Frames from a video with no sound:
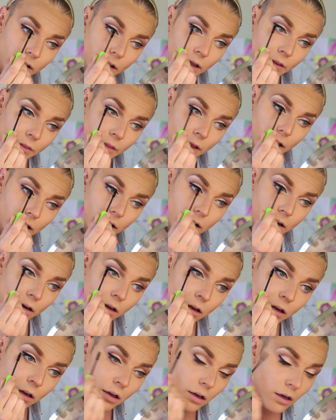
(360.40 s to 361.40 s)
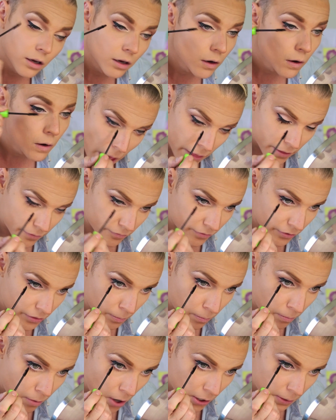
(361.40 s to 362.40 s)
like that. And for the
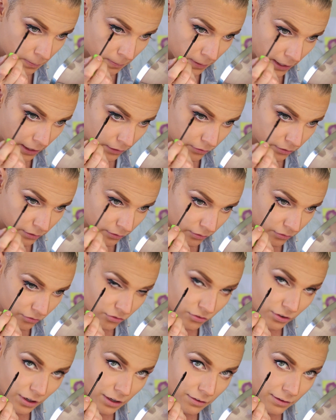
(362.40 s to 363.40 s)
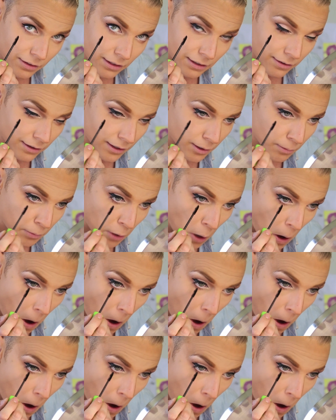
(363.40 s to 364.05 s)
bottom lash, it's just the tip.